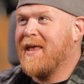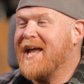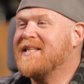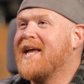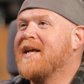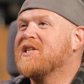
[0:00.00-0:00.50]

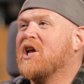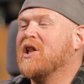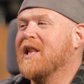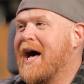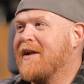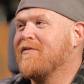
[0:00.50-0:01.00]
It takes a
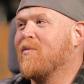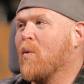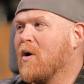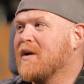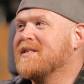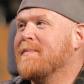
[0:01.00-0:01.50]
lot of
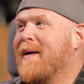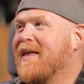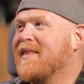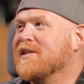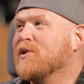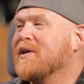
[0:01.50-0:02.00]
work to
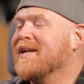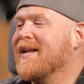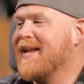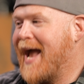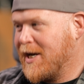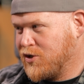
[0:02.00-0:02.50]
make things look
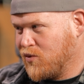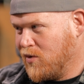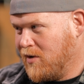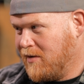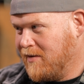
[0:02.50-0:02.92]
natural.